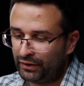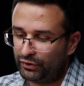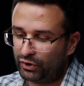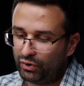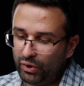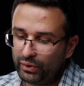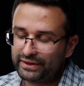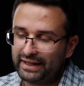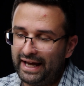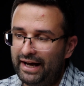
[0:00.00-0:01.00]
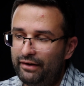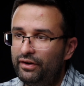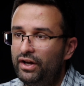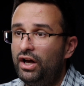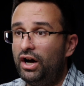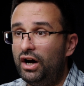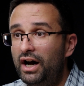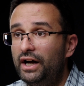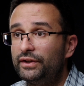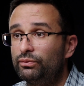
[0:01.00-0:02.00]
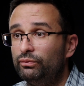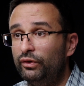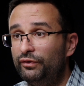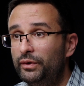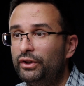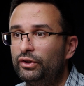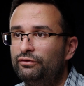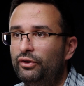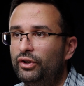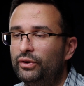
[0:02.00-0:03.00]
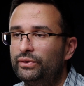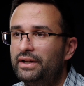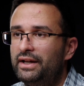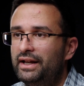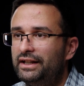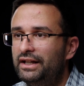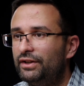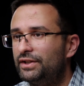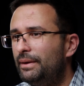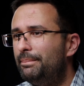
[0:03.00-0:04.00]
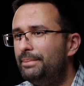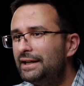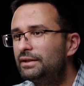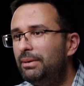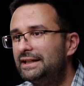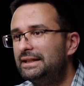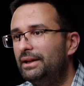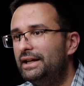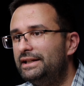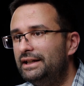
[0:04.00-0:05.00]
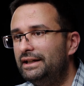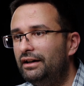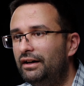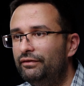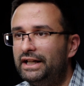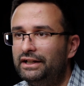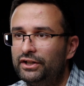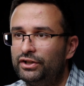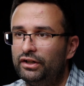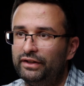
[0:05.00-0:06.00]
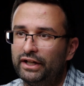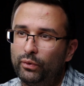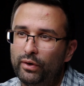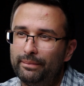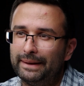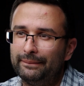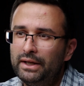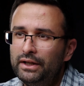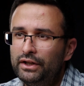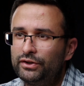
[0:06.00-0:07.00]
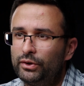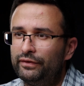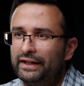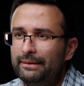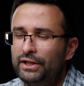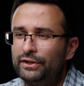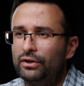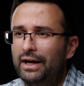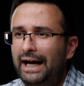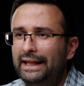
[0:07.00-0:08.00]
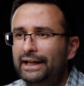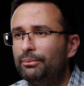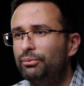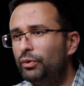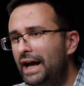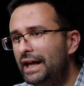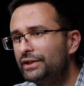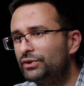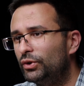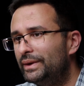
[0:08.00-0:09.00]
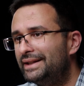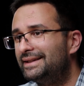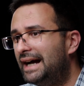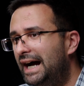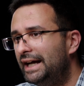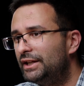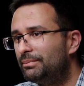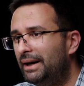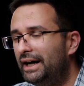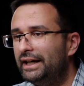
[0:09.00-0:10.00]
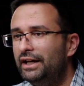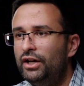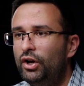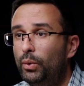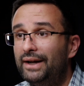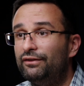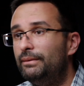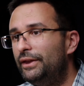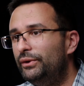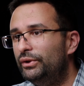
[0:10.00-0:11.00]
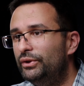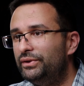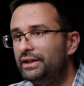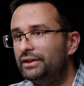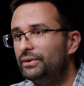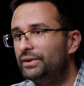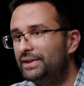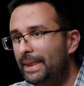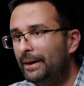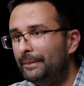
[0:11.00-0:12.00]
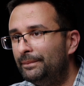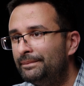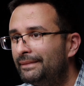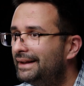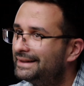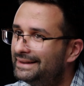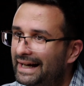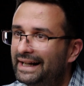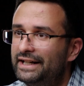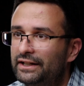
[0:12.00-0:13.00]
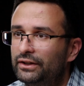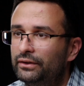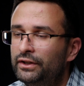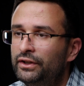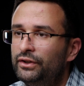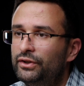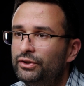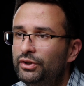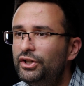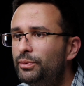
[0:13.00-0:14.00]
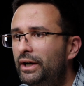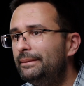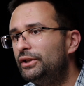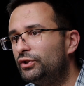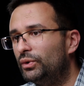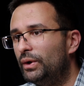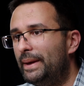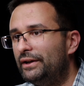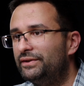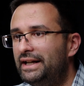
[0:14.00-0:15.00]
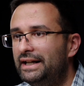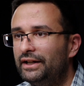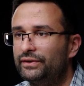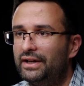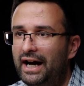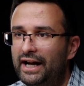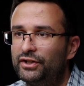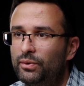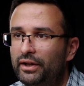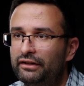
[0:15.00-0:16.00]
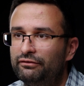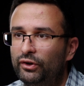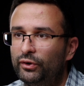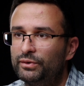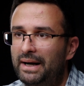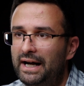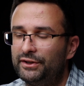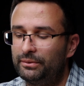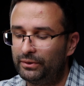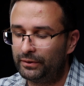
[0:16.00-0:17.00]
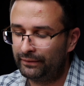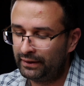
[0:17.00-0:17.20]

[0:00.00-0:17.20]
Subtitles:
the goal is to have us reviewing those photos give us the best possible idea of the condition of the equipment. So if the images are highly compressed or resized by whatever method you're using to send them, it's not ideal. So you just want to be sure that you're sending us the highest quality photos possible.